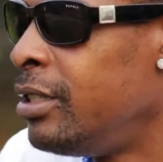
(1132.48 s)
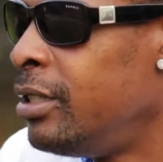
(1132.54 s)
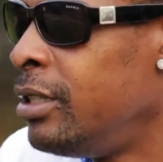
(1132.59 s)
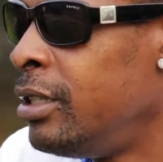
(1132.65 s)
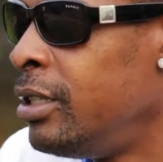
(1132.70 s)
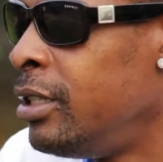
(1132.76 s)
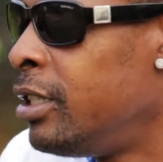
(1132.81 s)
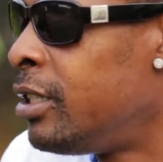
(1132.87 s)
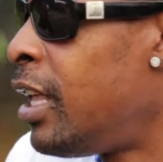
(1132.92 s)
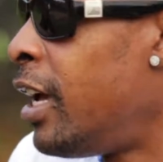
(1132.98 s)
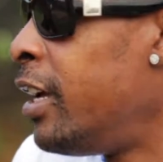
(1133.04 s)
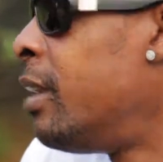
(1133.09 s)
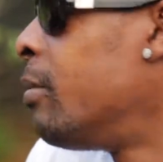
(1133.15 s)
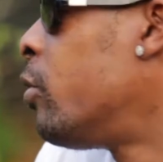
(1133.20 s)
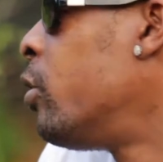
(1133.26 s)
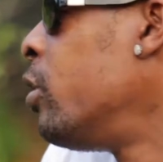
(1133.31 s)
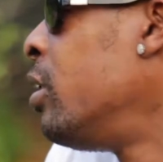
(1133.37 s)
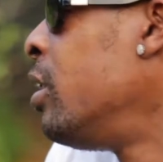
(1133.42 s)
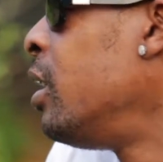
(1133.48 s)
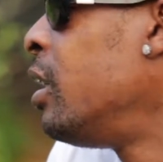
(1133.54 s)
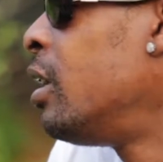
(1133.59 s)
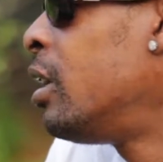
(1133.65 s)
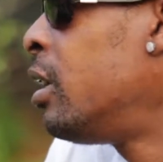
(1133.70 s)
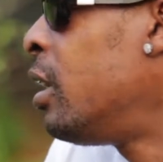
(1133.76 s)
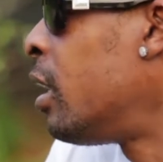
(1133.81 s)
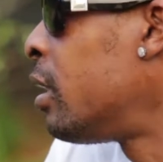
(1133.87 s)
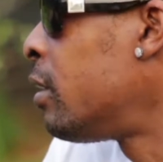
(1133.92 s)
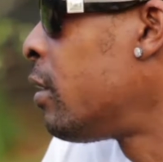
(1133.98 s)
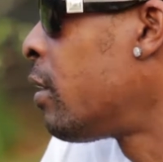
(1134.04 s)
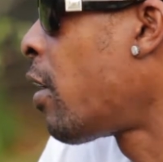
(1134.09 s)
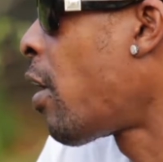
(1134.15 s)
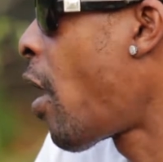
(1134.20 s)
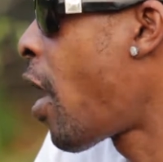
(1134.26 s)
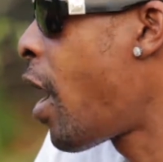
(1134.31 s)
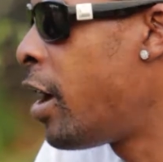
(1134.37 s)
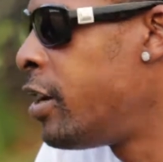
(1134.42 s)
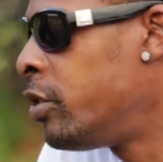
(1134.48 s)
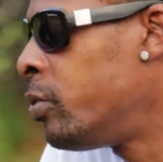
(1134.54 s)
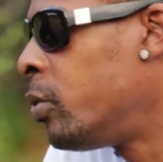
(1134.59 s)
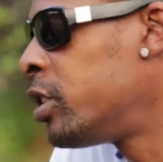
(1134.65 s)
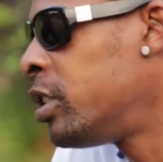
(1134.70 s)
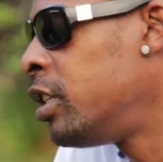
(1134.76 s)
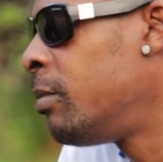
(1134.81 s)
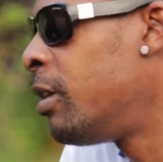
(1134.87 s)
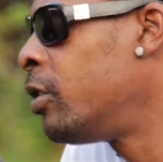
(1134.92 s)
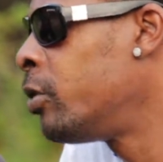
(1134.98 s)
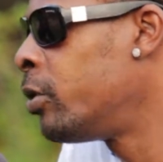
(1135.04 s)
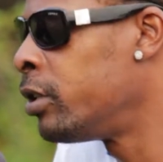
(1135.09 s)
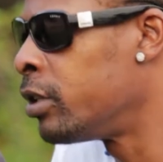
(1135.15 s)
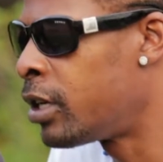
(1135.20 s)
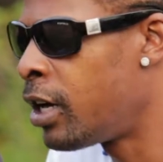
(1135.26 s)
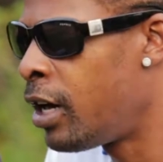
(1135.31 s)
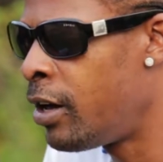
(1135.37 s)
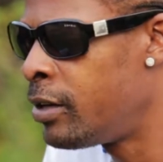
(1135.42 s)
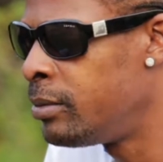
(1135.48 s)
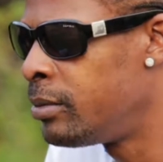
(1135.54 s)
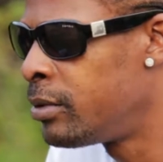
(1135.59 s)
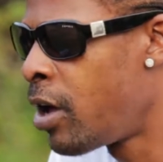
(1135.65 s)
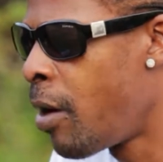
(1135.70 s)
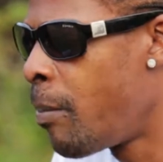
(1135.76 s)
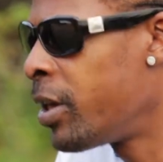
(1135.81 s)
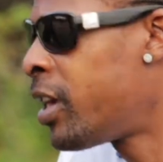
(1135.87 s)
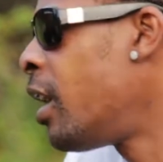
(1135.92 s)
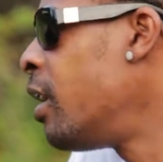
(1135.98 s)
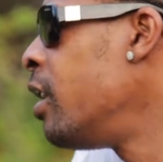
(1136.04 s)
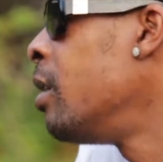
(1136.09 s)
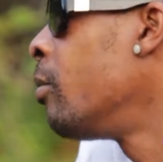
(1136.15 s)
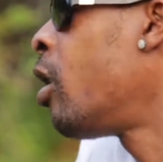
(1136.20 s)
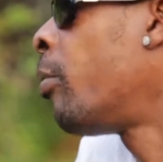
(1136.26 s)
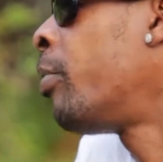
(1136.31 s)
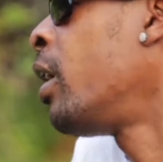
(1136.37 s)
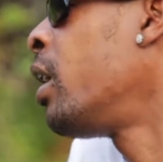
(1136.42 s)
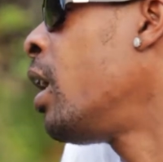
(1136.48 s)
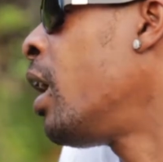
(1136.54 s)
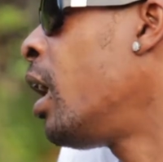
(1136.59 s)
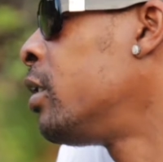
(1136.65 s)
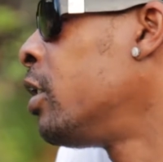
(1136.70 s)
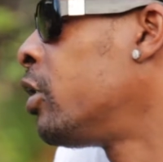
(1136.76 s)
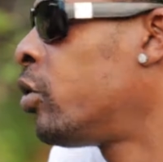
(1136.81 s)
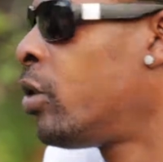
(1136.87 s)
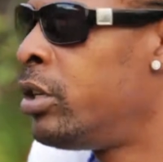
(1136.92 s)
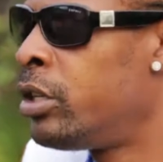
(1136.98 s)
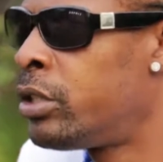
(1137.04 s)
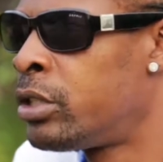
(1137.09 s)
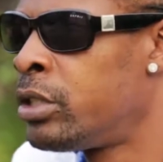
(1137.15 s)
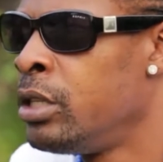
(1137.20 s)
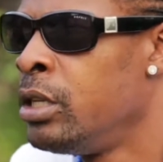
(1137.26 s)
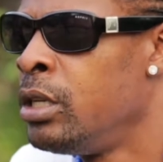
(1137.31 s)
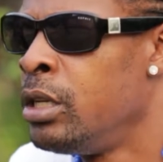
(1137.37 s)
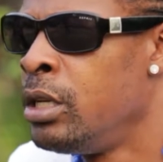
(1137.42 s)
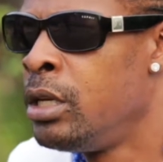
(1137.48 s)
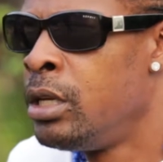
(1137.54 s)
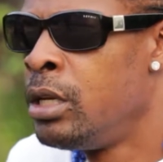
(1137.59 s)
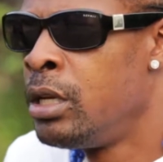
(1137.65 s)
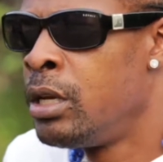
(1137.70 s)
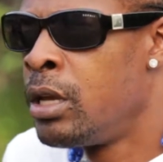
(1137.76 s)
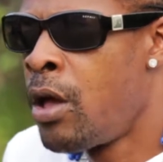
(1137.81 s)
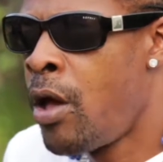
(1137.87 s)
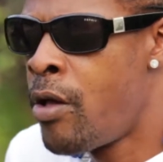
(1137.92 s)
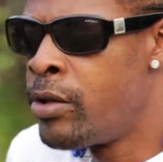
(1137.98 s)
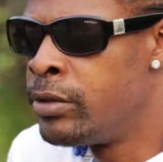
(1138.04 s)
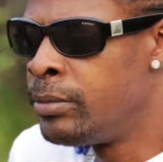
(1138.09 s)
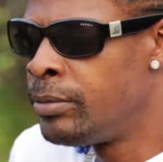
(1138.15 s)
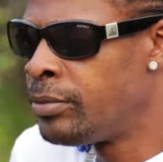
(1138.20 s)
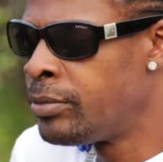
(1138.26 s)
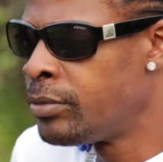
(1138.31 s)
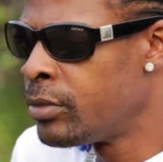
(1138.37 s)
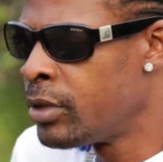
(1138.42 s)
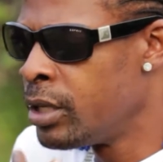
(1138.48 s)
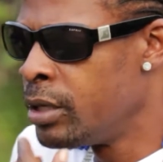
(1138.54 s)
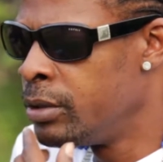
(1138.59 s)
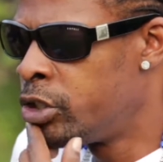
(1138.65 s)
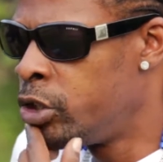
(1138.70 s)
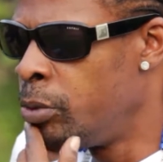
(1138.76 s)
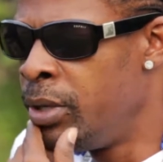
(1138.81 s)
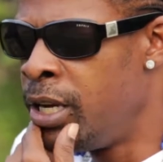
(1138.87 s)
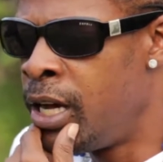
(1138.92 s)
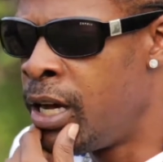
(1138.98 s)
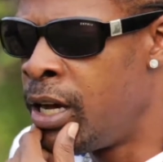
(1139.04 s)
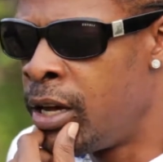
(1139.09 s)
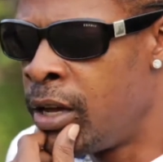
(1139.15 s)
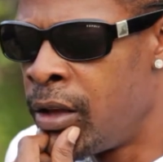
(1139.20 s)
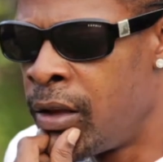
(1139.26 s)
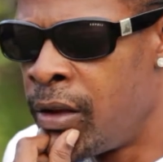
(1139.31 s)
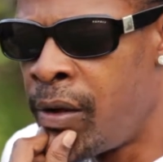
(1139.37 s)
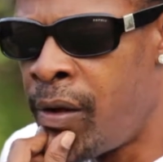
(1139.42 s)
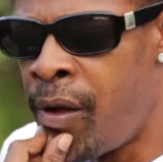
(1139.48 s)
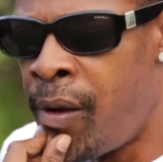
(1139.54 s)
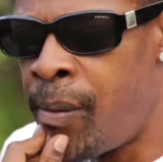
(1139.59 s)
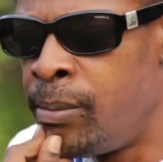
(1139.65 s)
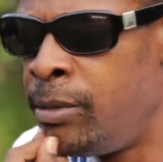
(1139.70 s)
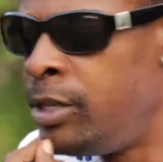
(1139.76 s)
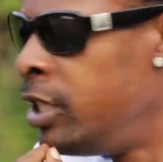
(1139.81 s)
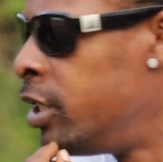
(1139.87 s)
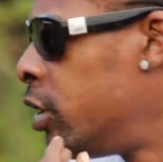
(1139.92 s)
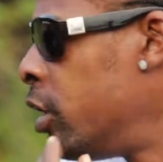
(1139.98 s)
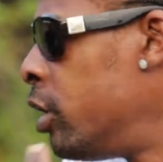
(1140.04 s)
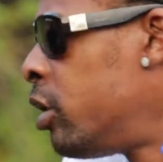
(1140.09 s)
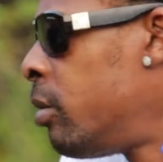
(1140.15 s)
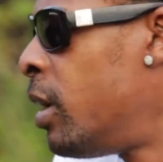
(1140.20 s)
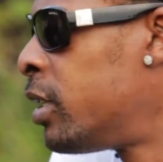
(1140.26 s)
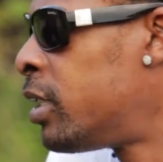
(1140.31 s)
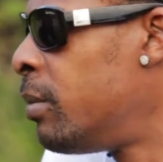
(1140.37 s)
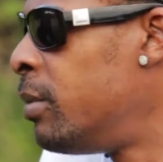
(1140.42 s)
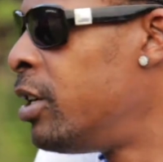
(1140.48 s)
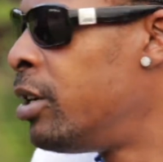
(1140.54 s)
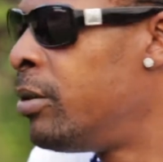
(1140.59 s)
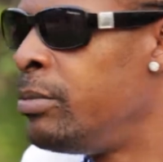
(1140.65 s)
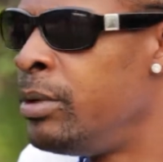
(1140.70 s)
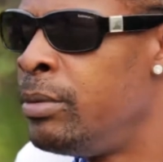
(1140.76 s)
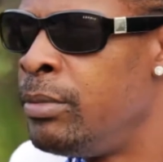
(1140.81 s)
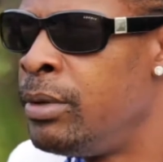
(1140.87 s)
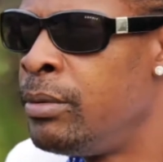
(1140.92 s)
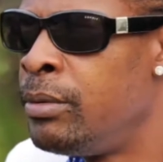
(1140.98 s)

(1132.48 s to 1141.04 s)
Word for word: it's like them couldn't deal with that. And it wasn't him alone, cause I can name a couple of the artists to just. To me now, it's, it's him I say, me,